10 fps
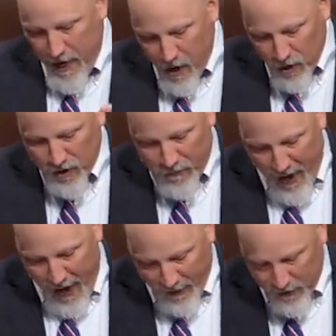Here's the
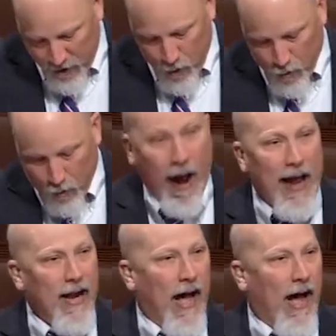fact.
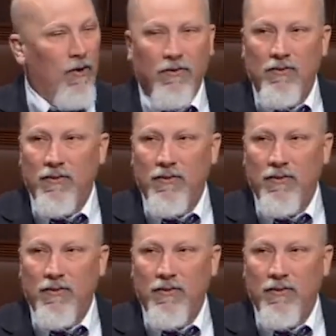Right now,